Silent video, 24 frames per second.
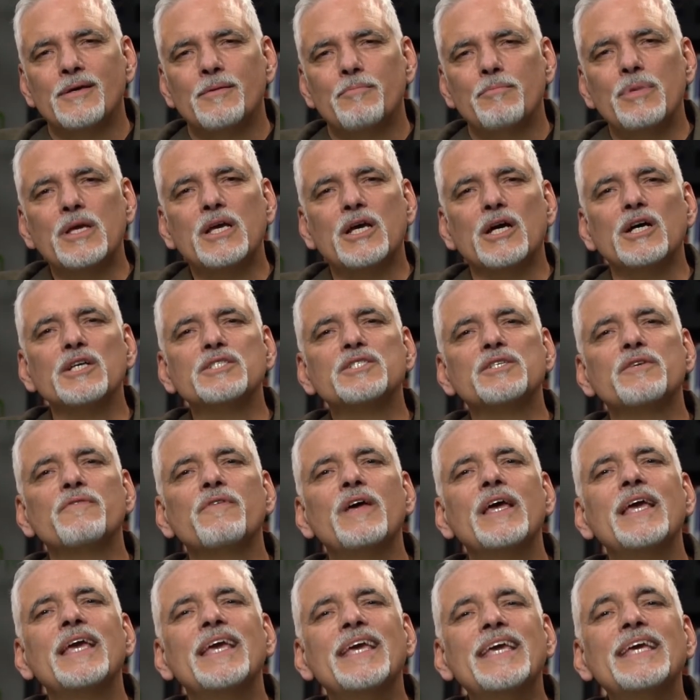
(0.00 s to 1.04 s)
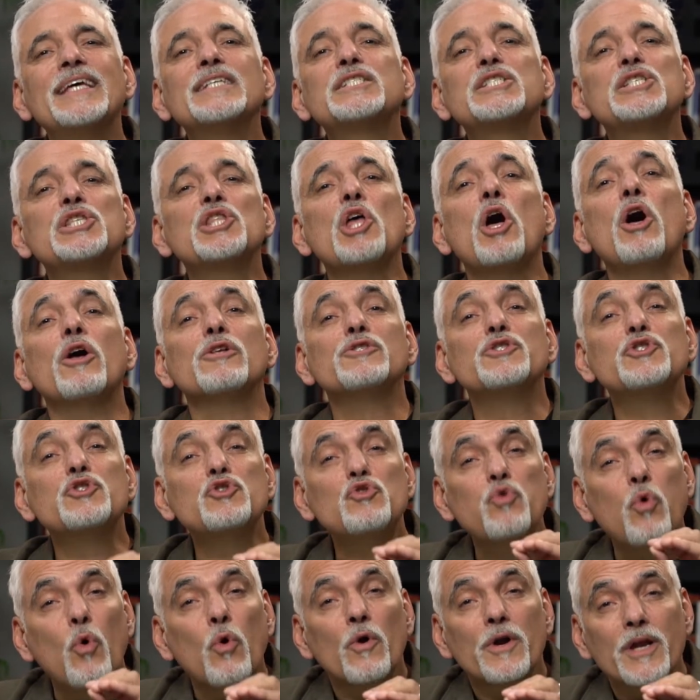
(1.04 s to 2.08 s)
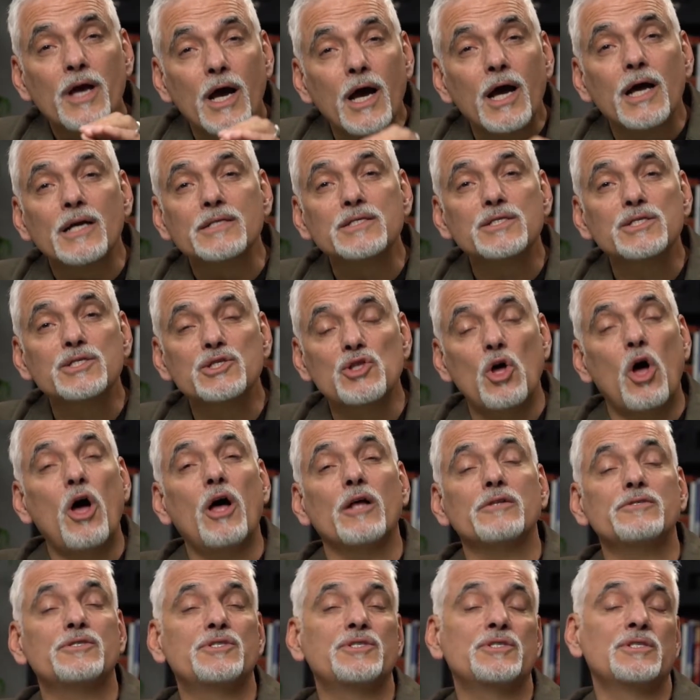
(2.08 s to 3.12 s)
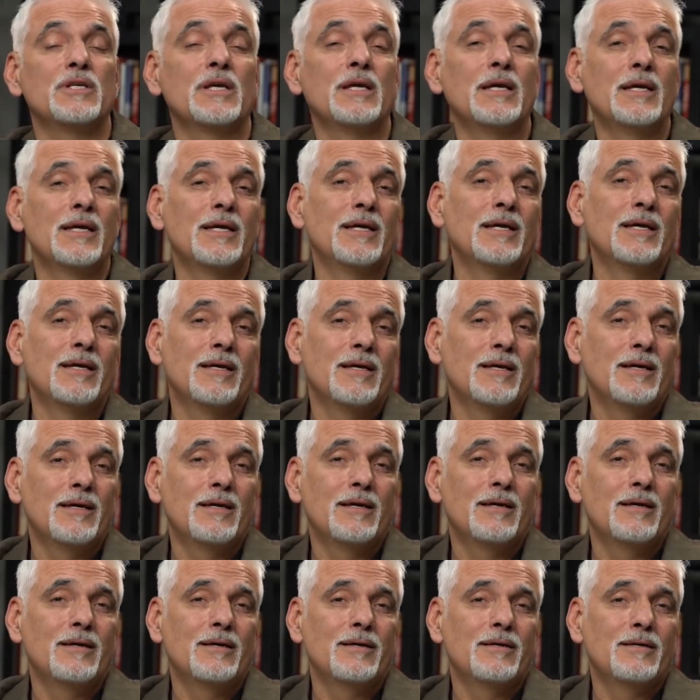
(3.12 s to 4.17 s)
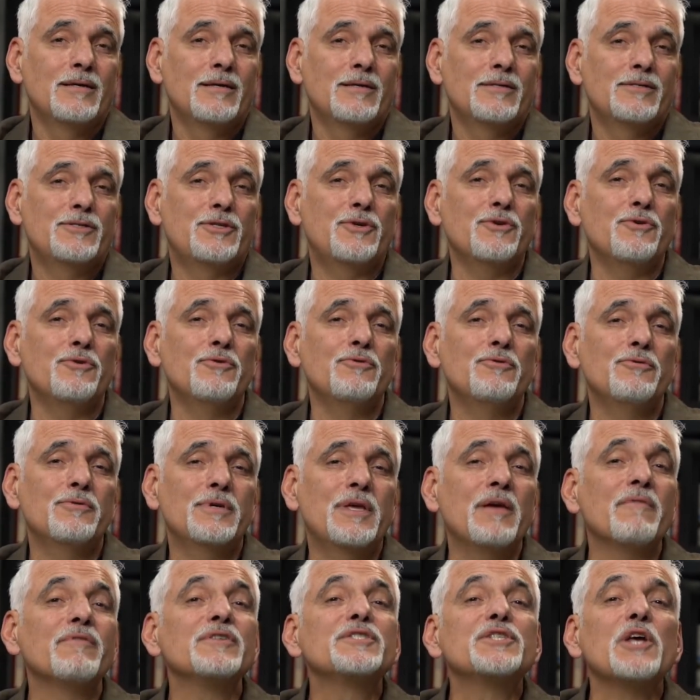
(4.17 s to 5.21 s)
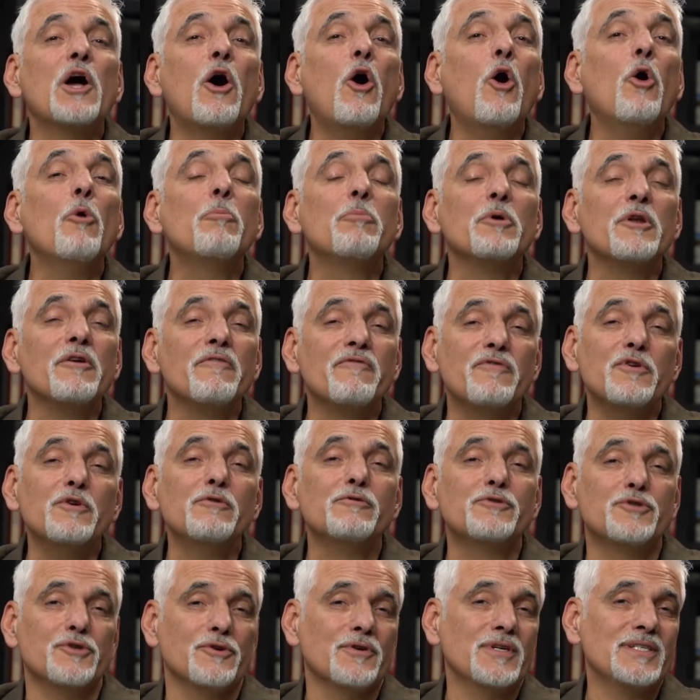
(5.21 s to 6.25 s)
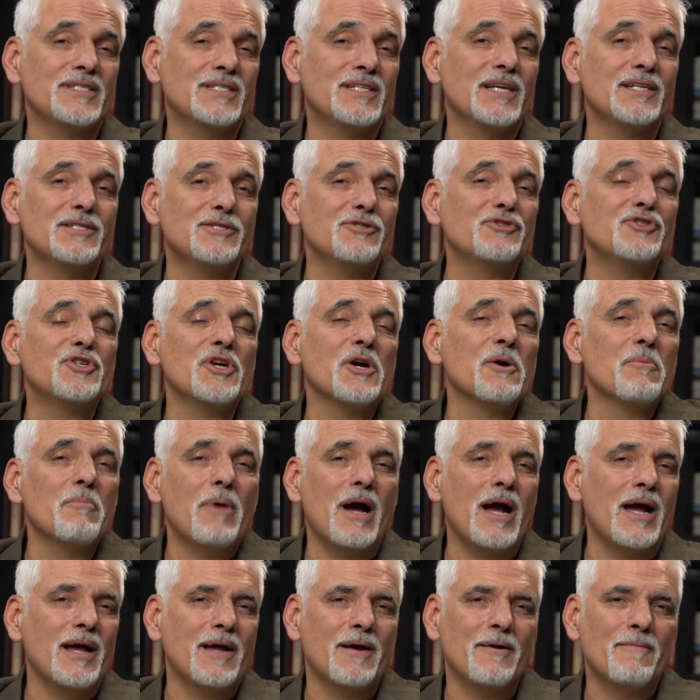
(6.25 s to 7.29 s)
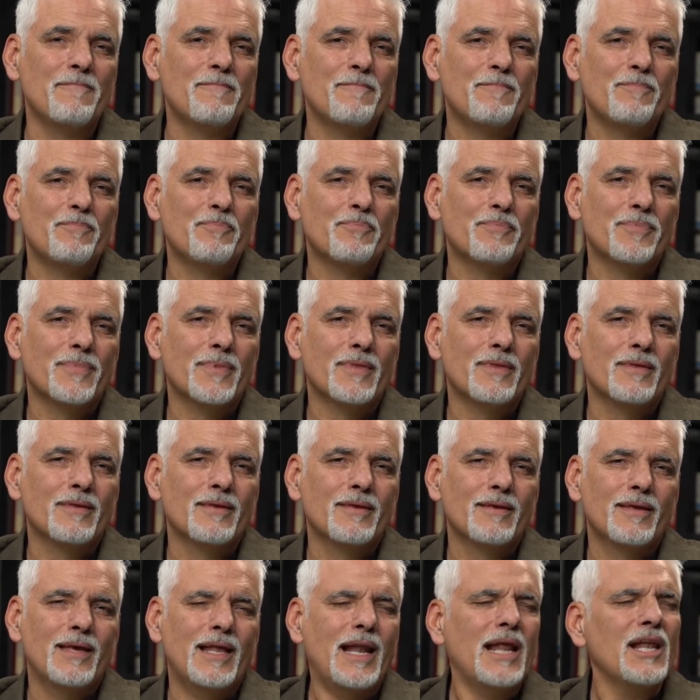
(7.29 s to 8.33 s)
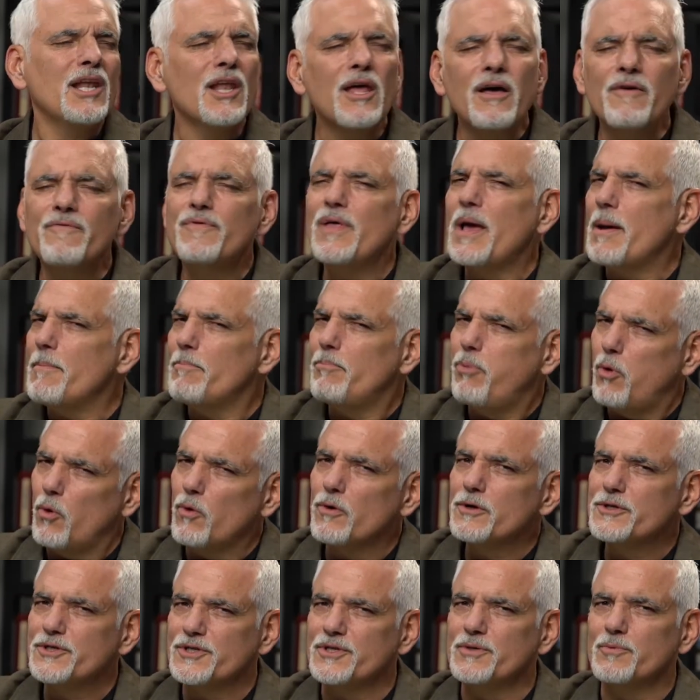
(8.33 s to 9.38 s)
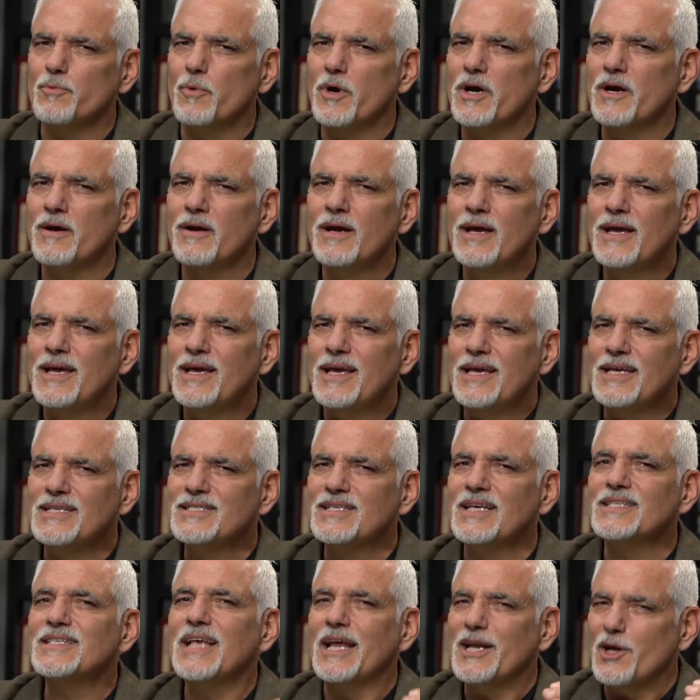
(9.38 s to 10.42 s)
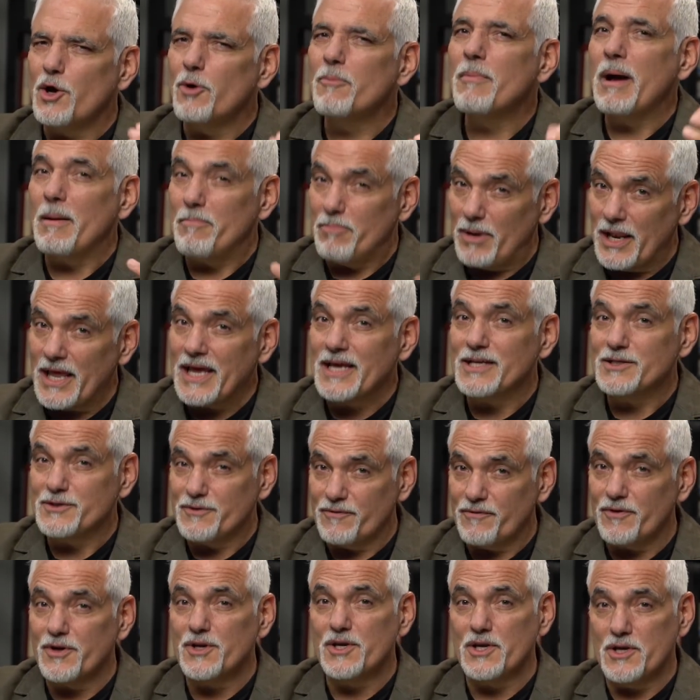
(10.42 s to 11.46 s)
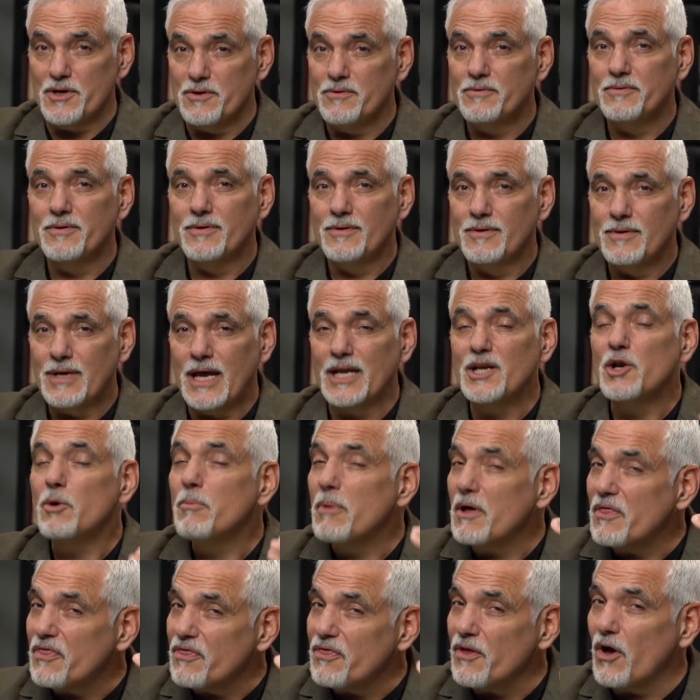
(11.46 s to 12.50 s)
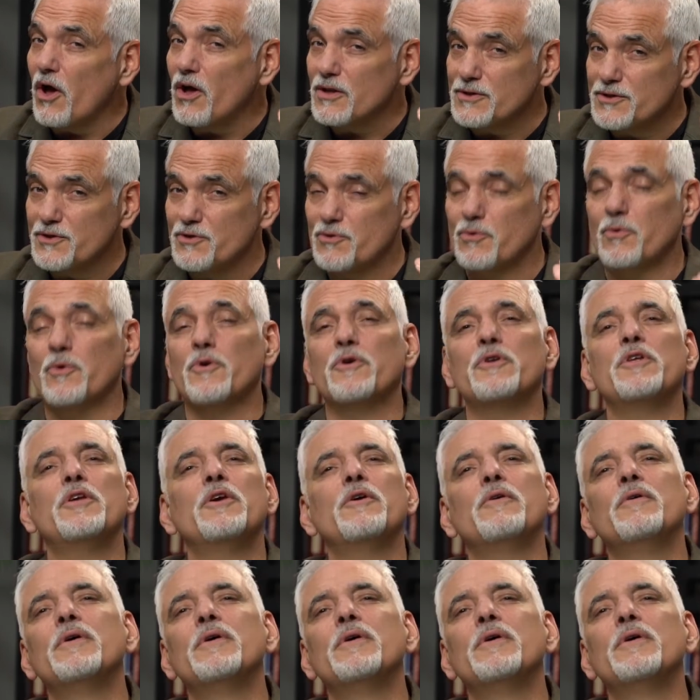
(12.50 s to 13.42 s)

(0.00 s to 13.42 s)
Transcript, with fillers: because of His thoughts toward us, thoughts to give us a hope and a future, it says in Jeremiah. And I love that portion where He says, I know my plans for you, I know my thoughts toward you.